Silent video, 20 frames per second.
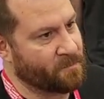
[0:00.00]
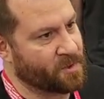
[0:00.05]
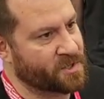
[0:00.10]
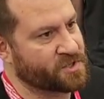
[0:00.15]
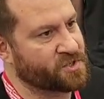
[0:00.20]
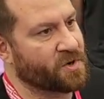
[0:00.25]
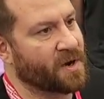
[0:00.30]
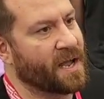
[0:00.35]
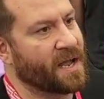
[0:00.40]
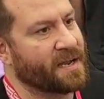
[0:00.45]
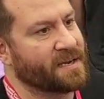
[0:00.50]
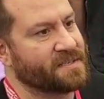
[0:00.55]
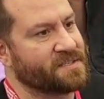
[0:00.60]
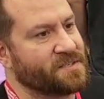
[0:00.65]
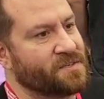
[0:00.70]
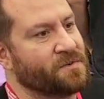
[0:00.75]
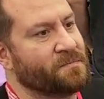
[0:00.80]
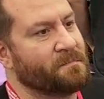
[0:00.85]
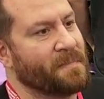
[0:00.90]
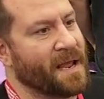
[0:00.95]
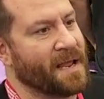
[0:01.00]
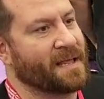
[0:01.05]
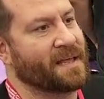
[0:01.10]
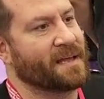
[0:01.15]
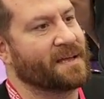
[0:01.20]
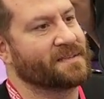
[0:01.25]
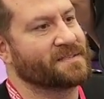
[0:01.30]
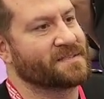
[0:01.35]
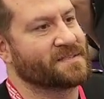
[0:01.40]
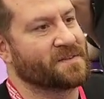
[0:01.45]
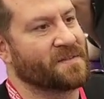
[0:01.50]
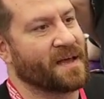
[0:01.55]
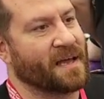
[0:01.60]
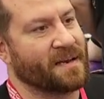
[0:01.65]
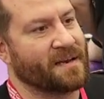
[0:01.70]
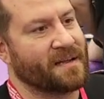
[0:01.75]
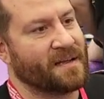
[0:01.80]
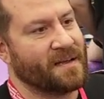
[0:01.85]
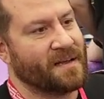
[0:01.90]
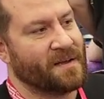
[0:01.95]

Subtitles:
We're trying to make it so that